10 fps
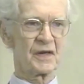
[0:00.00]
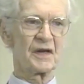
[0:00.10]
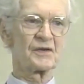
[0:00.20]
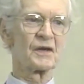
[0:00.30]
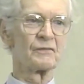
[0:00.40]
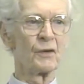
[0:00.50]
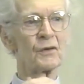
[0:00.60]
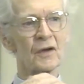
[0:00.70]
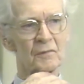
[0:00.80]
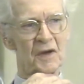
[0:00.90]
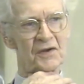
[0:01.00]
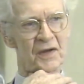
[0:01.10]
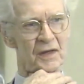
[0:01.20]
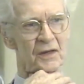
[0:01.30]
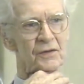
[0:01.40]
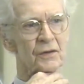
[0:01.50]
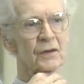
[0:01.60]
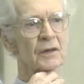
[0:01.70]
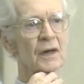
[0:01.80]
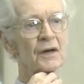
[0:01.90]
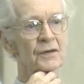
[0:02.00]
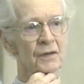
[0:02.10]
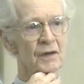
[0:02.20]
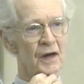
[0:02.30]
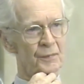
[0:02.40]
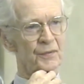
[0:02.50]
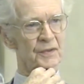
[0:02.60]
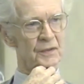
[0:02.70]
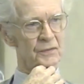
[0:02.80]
is the vocal musculature under operant